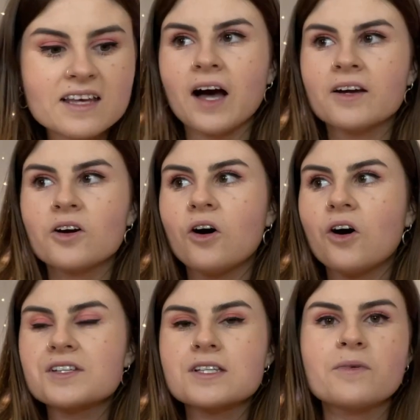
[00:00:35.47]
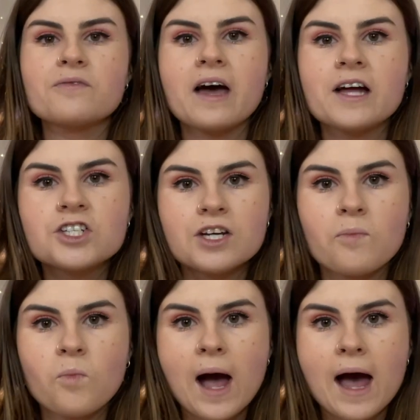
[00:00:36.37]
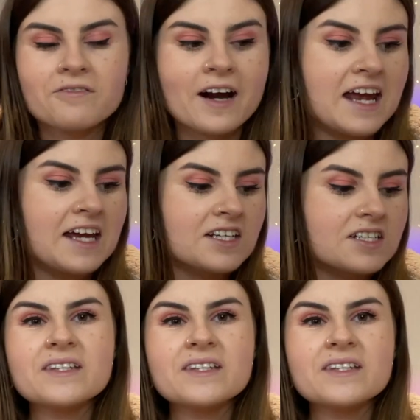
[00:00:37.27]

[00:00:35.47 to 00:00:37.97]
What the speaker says: I got some of their gym wear range,